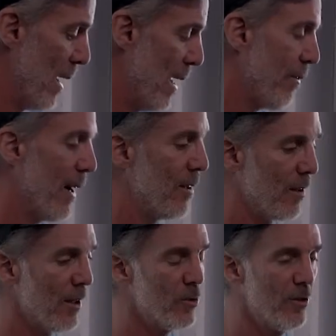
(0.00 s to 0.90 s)
He finds
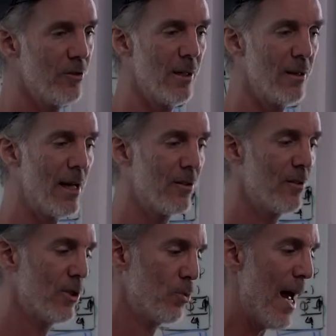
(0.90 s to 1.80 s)
it interesting that
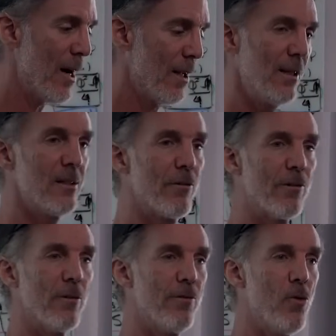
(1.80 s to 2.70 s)
such radically
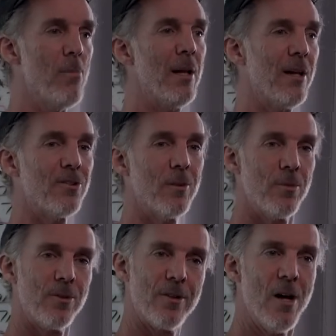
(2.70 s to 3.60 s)
different
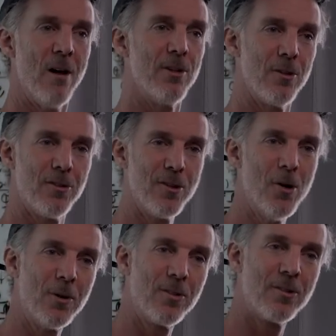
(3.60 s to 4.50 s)
formalisms, the
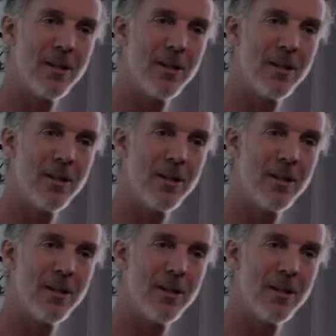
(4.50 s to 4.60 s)
Navier-Stokes